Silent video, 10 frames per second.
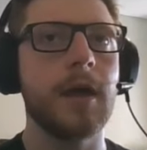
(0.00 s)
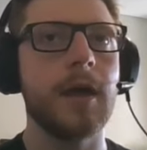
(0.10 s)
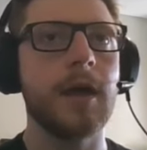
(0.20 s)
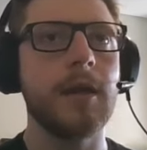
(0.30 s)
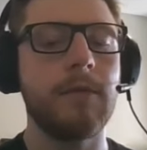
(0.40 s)

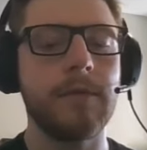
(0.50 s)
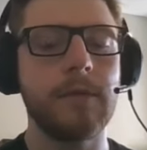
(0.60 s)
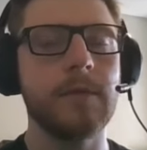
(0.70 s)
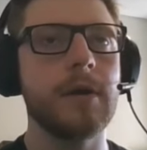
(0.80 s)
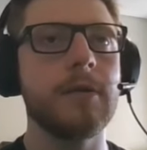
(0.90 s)
And if we
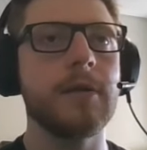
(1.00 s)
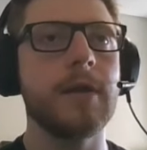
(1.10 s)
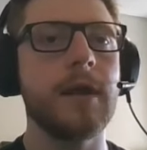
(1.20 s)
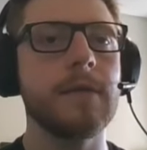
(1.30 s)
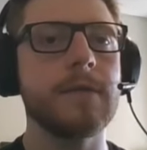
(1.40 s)
run our
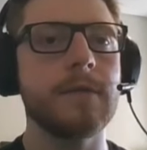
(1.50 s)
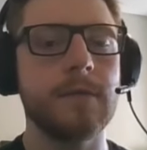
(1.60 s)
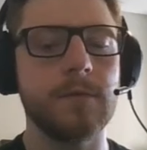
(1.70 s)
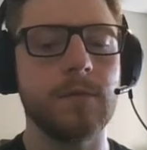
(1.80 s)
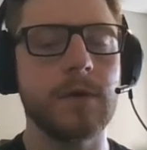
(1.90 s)

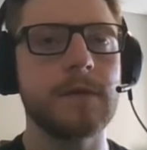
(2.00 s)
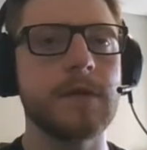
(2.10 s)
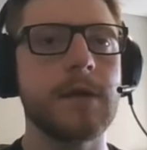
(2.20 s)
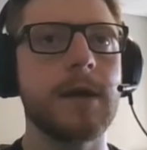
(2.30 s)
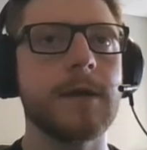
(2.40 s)
tests once
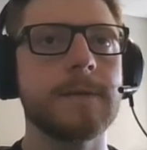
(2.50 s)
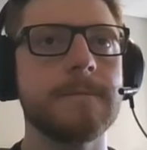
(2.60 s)
again,